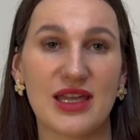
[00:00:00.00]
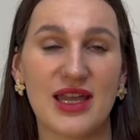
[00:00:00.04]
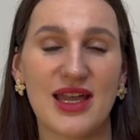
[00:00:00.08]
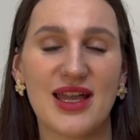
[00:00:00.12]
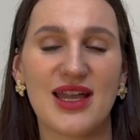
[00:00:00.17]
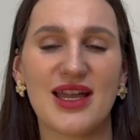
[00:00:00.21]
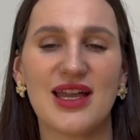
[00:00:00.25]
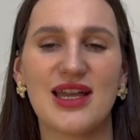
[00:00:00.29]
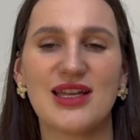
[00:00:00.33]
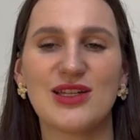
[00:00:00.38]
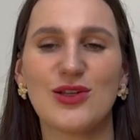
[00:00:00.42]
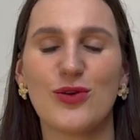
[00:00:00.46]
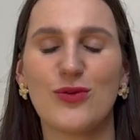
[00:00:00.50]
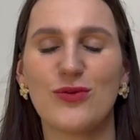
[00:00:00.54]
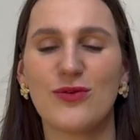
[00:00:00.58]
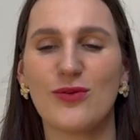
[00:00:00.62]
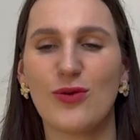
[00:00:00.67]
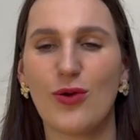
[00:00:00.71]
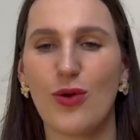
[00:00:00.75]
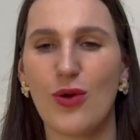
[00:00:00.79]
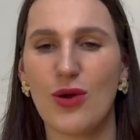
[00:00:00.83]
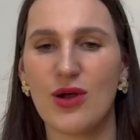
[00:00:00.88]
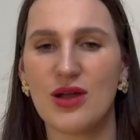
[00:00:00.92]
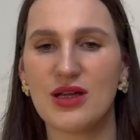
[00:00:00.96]
And of
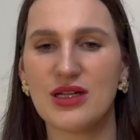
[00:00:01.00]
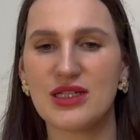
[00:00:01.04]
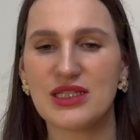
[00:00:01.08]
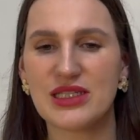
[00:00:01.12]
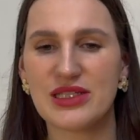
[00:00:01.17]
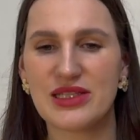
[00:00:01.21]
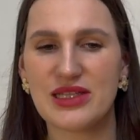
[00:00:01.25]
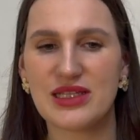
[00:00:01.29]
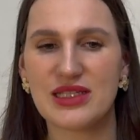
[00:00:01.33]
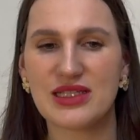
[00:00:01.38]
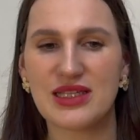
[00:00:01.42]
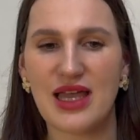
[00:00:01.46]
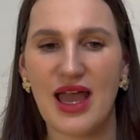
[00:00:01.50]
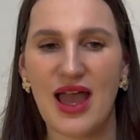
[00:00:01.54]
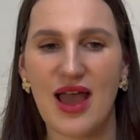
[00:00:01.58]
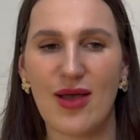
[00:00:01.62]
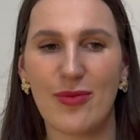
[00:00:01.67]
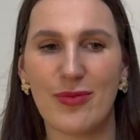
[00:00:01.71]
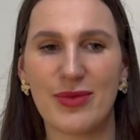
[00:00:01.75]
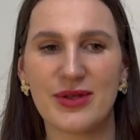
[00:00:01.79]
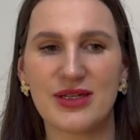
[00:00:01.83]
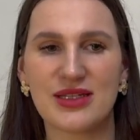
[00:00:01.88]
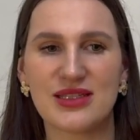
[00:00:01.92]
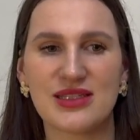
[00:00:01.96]
course, this
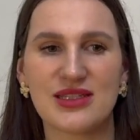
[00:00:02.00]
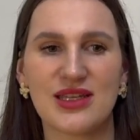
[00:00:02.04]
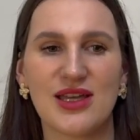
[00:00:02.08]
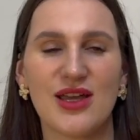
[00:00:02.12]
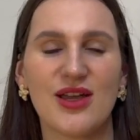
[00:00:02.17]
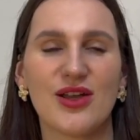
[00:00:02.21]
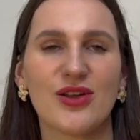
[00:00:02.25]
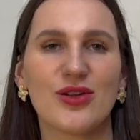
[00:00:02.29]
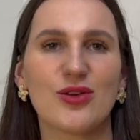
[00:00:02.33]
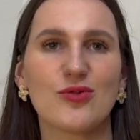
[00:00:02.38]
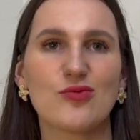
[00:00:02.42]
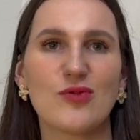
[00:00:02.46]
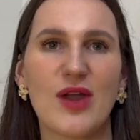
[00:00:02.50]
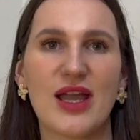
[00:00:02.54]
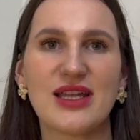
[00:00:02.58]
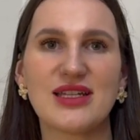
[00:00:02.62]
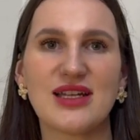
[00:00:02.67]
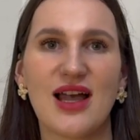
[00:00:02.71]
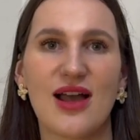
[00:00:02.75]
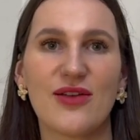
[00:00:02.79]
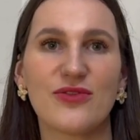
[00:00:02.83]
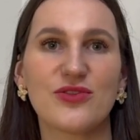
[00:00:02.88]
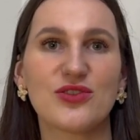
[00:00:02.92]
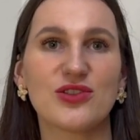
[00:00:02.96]
happens right
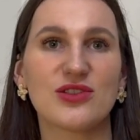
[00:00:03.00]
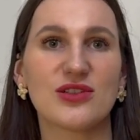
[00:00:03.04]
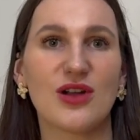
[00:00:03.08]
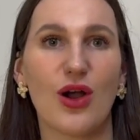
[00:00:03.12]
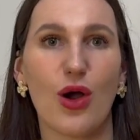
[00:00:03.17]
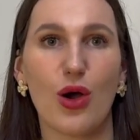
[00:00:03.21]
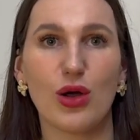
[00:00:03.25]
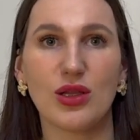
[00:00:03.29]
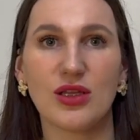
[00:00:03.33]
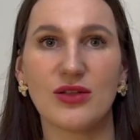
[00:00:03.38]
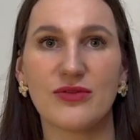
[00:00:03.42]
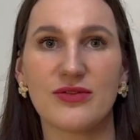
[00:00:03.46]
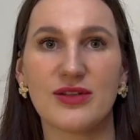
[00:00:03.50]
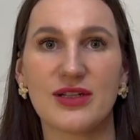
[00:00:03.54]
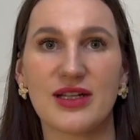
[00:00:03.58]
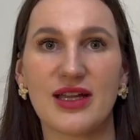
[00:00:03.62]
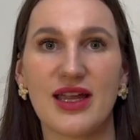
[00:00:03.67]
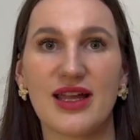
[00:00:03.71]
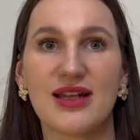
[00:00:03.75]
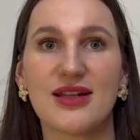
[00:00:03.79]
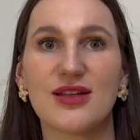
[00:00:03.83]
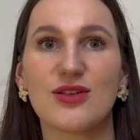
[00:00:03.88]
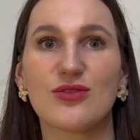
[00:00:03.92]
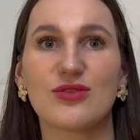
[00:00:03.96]
after Oliver
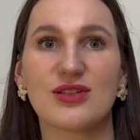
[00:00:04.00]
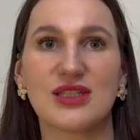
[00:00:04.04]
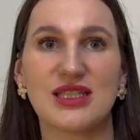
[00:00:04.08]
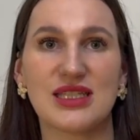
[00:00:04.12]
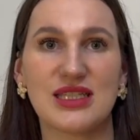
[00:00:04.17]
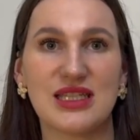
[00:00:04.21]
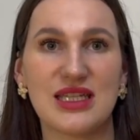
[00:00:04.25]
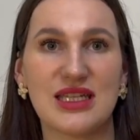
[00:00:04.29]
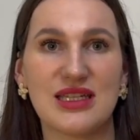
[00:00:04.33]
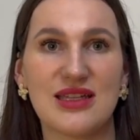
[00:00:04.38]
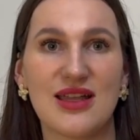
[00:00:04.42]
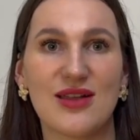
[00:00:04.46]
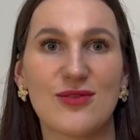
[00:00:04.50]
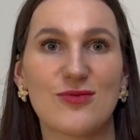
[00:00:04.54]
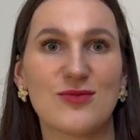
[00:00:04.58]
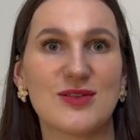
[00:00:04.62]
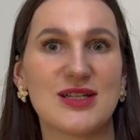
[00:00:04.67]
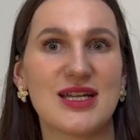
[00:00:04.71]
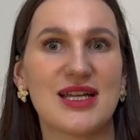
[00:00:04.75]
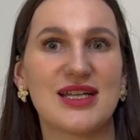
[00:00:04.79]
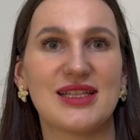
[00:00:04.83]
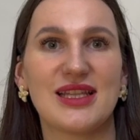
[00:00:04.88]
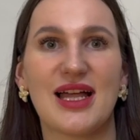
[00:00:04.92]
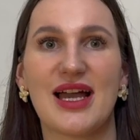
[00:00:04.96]
and Christina
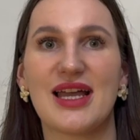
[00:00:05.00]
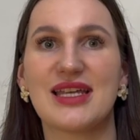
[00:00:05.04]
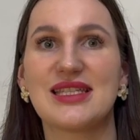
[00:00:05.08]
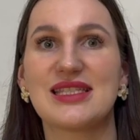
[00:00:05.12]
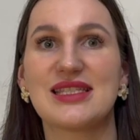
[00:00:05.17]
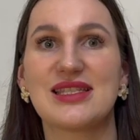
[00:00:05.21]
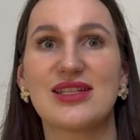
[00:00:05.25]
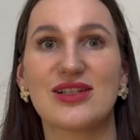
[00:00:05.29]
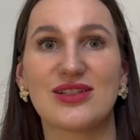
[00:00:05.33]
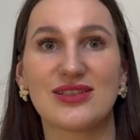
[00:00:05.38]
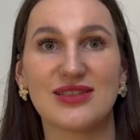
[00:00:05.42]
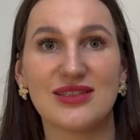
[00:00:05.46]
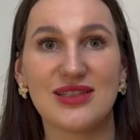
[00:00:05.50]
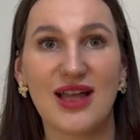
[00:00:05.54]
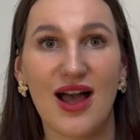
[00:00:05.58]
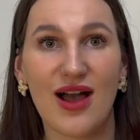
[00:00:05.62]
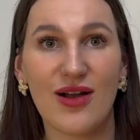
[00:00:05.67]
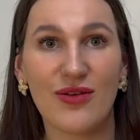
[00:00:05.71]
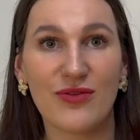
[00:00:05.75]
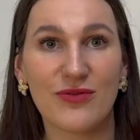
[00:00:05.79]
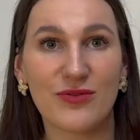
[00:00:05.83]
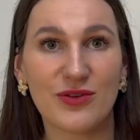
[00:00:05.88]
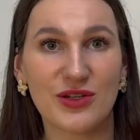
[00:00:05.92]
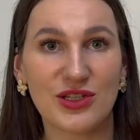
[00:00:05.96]
realize their
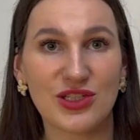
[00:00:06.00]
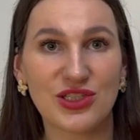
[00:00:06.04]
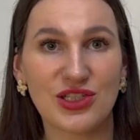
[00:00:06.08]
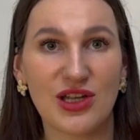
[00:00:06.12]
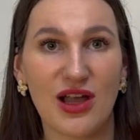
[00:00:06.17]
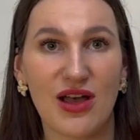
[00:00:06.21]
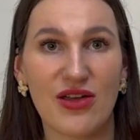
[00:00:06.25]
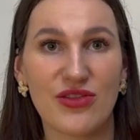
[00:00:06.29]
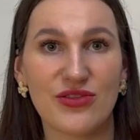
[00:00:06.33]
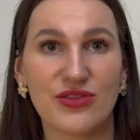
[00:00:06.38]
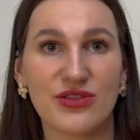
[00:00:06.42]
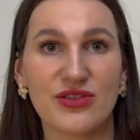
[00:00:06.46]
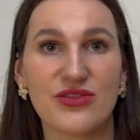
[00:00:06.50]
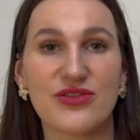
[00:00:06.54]
love for each other.